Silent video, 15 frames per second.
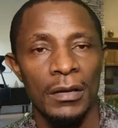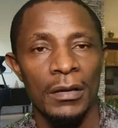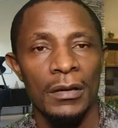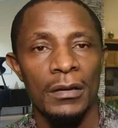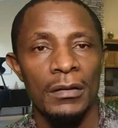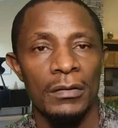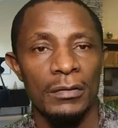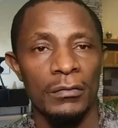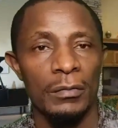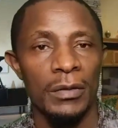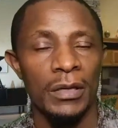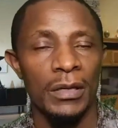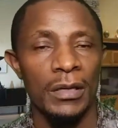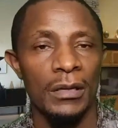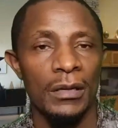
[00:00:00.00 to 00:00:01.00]

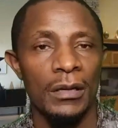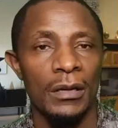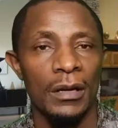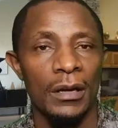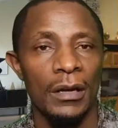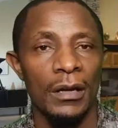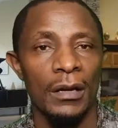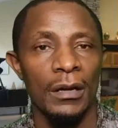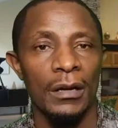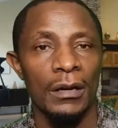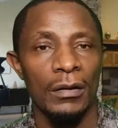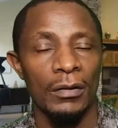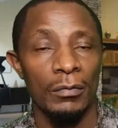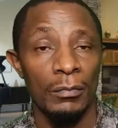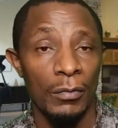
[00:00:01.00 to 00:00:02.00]

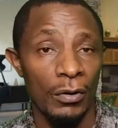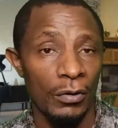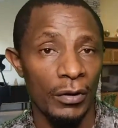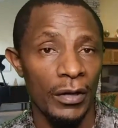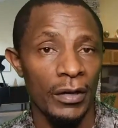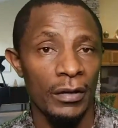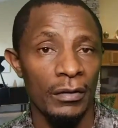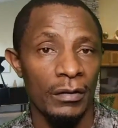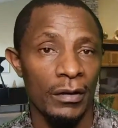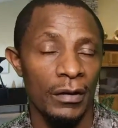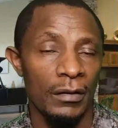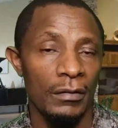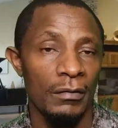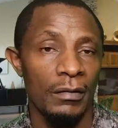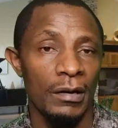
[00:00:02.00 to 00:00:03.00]
lawn mowing
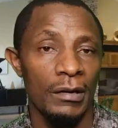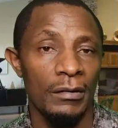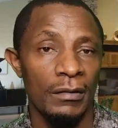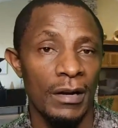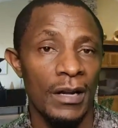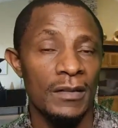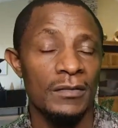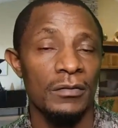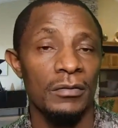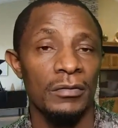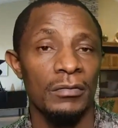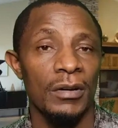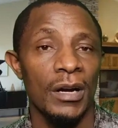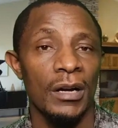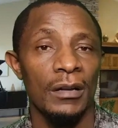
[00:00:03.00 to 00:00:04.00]
your grass or
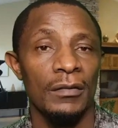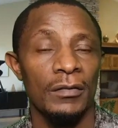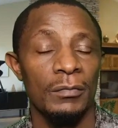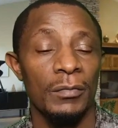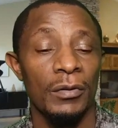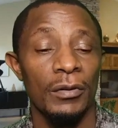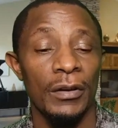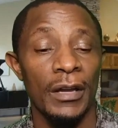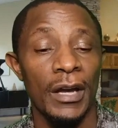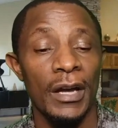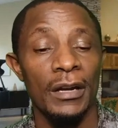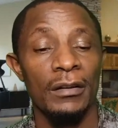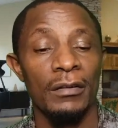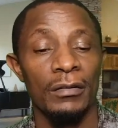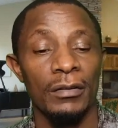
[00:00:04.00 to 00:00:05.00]
your small
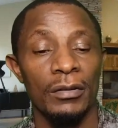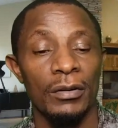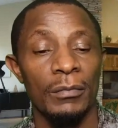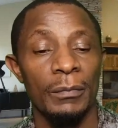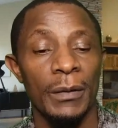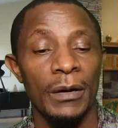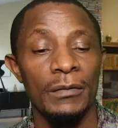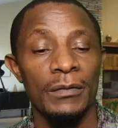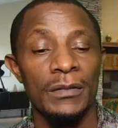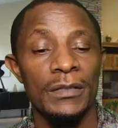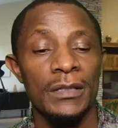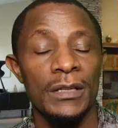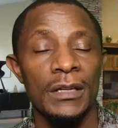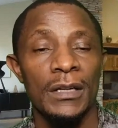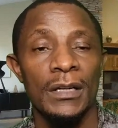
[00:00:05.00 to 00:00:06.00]
yard or compound,
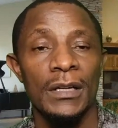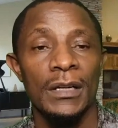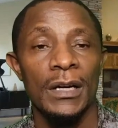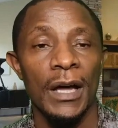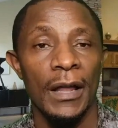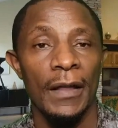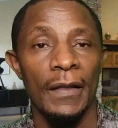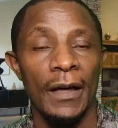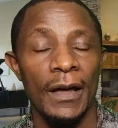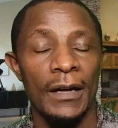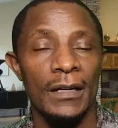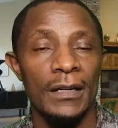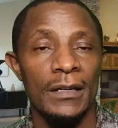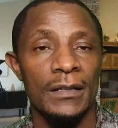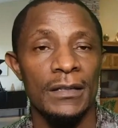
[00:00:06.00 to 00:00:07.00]
and that
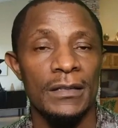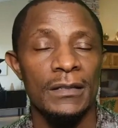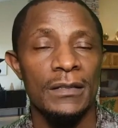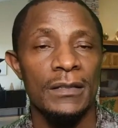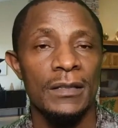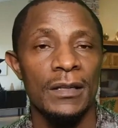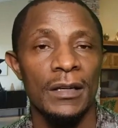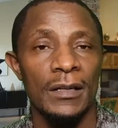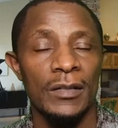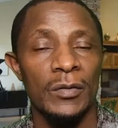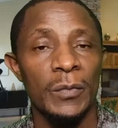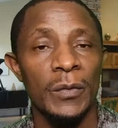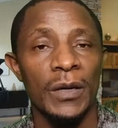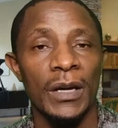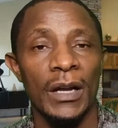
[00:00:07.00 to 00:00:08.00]
is
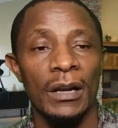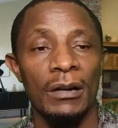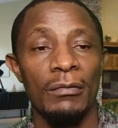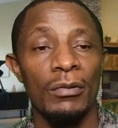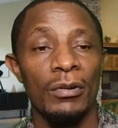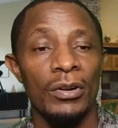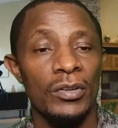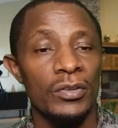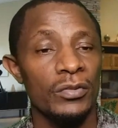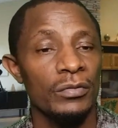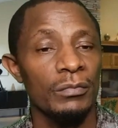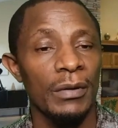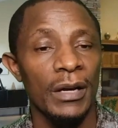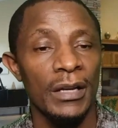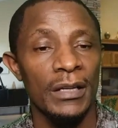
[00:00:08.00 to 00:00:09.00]
typically what you
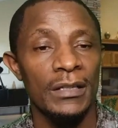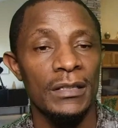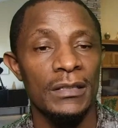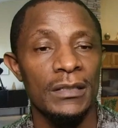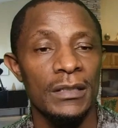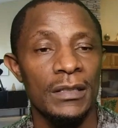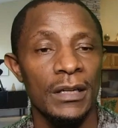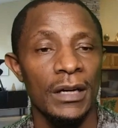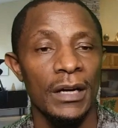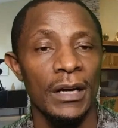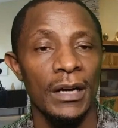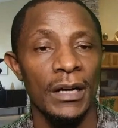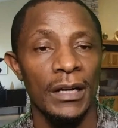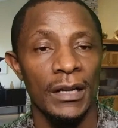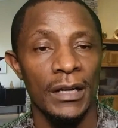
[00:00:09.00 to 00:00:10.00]
might
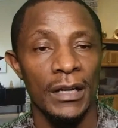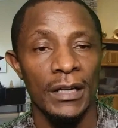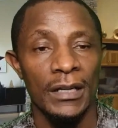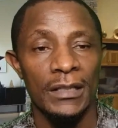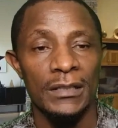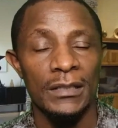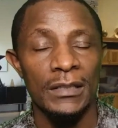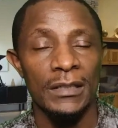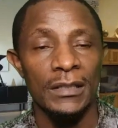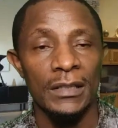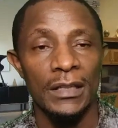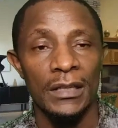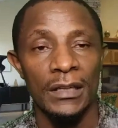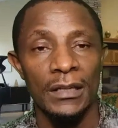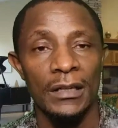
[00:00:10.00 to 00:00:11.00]
get in
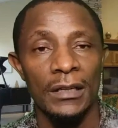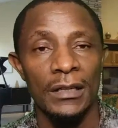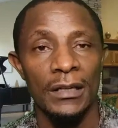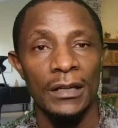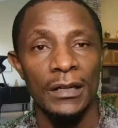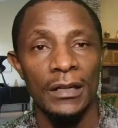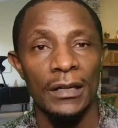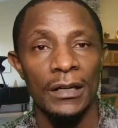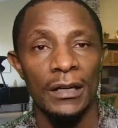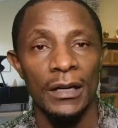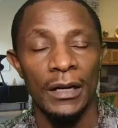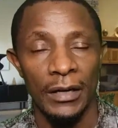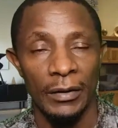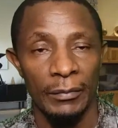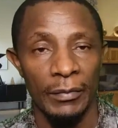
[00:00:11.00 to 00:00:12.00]
an
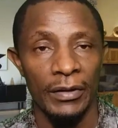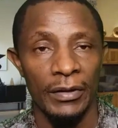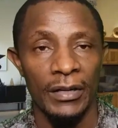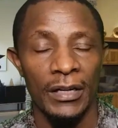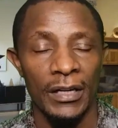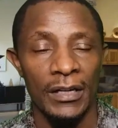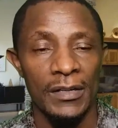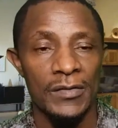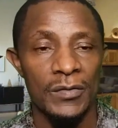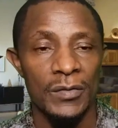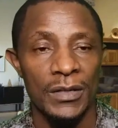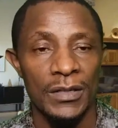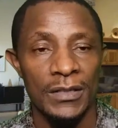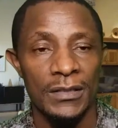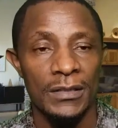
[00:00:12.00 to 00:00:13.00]
American
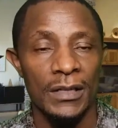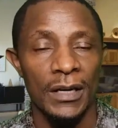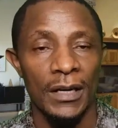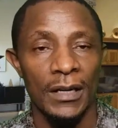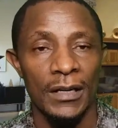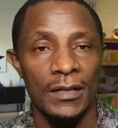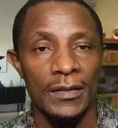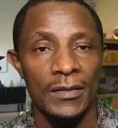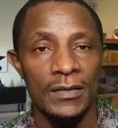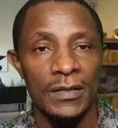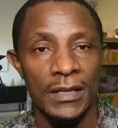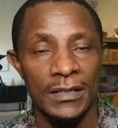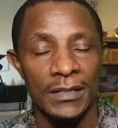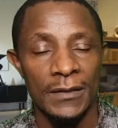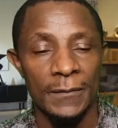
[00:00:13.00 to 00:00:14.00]
setting.